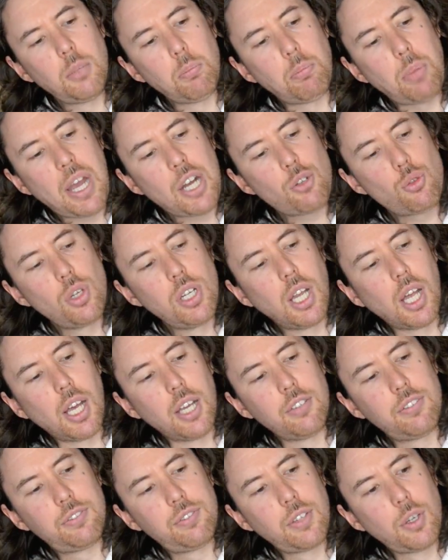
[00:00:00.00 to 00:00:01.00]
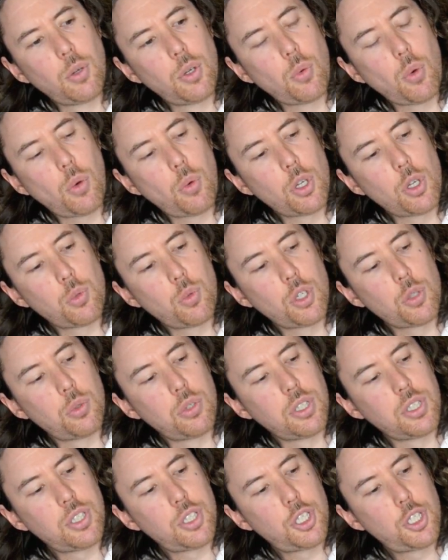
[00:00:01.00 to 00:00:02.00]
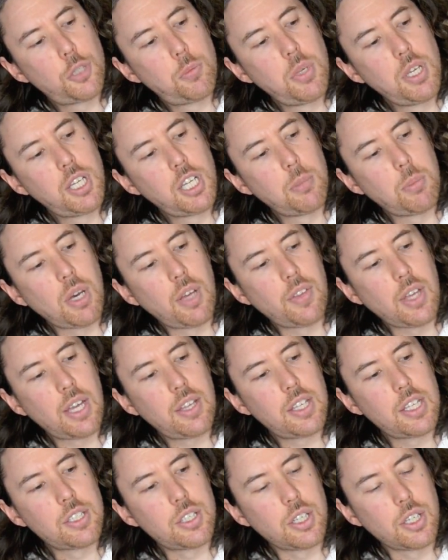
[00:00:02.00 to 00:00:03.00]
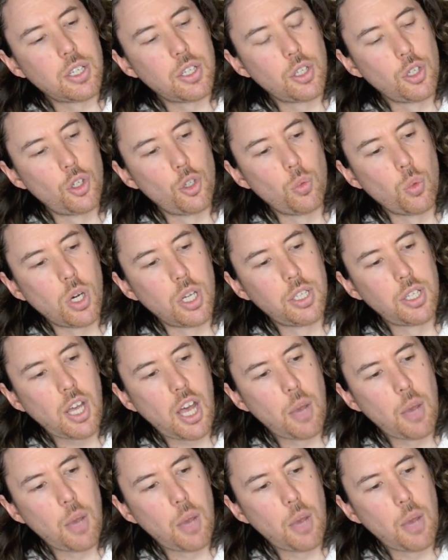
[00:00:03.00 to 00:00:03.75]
Battery life, whilst we're speaking about that, that's a good one.